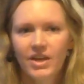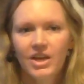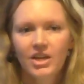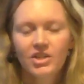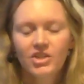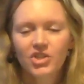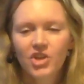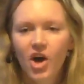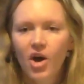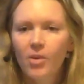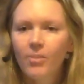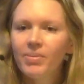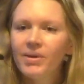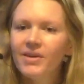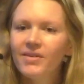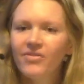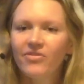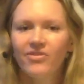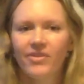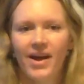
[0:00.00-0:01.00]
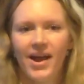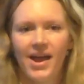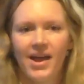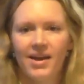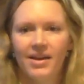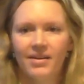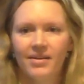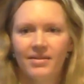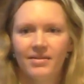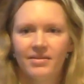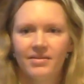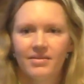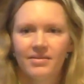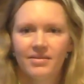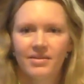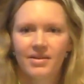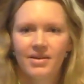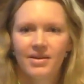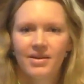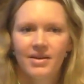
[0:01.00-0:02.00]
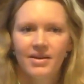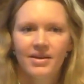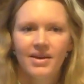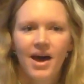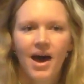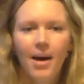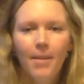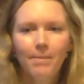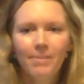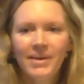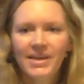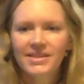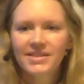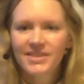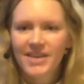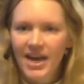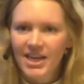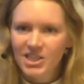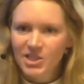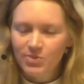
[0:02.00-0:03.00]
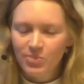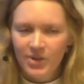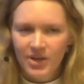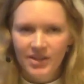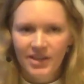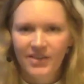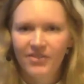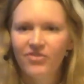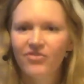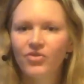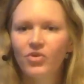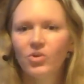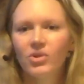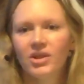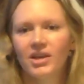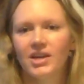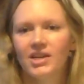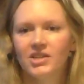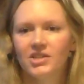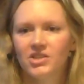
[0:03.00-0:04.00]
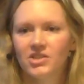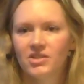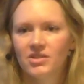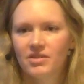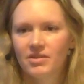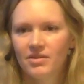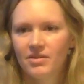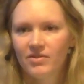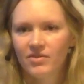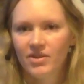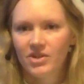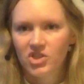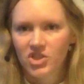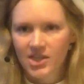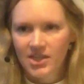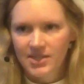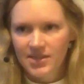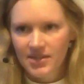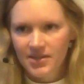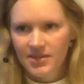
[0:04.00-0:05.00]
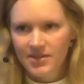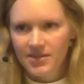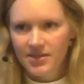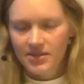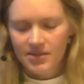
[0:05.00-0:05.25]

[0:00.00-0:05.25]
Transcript: Don't be afraid. Come be desperately foolish for Jesus.